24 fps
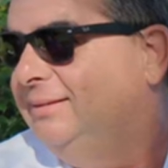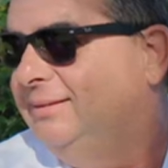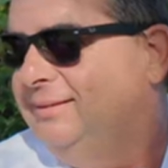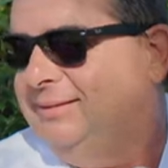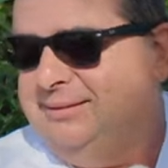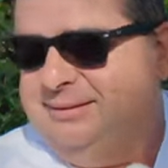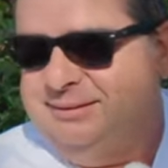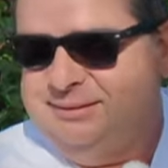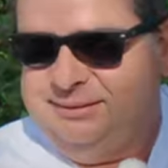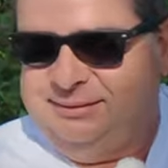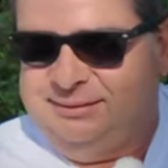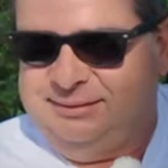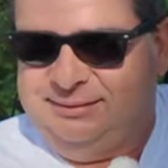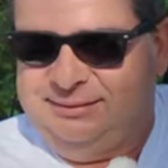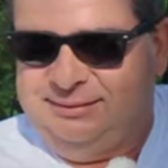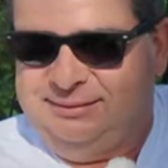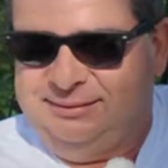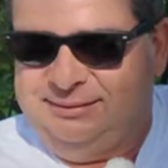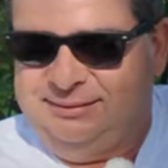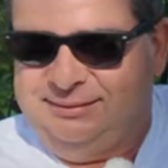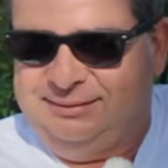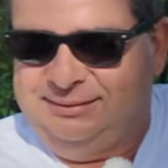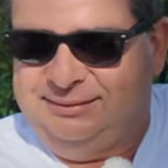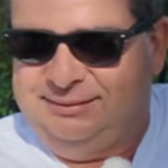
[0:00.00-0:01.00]

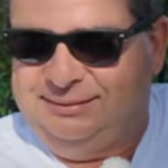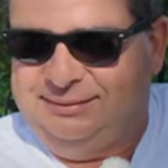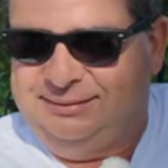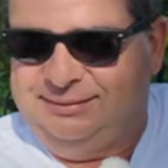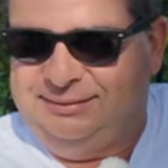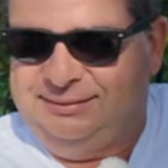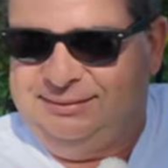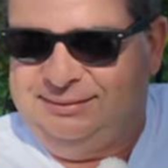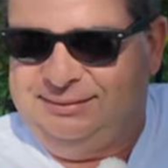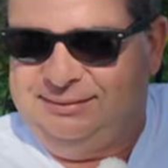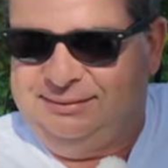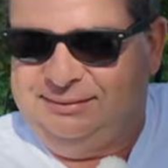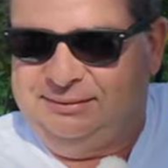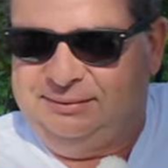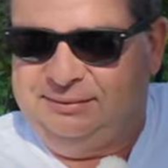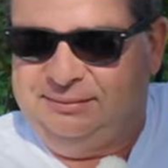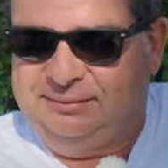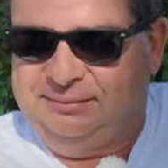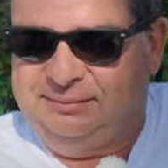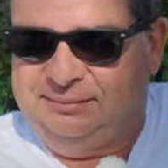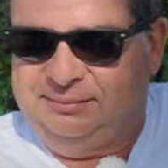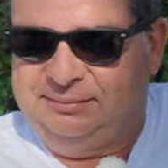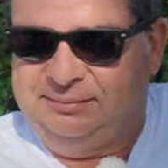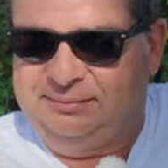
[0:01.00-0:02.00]

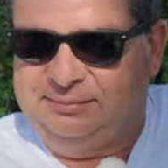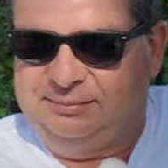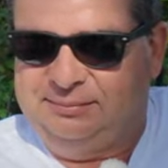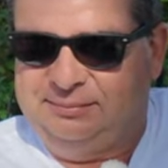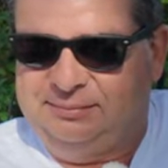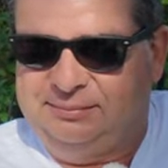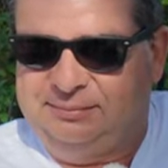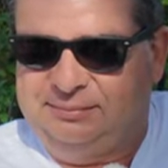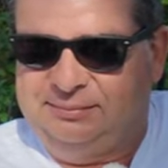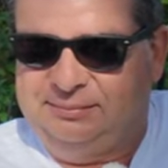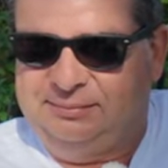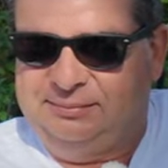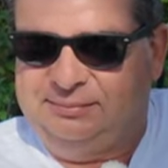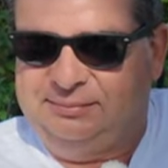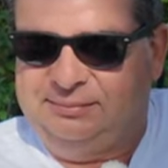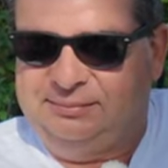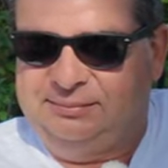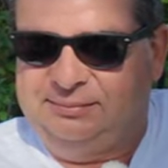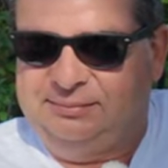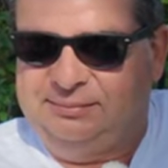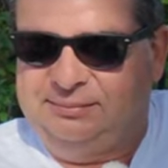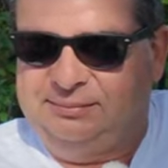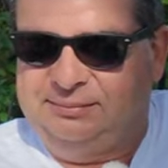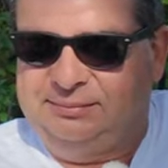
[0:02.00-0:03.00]

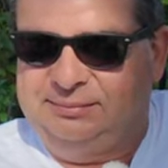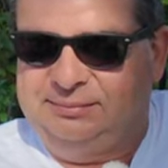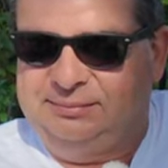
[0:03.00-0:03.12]
(not speaking)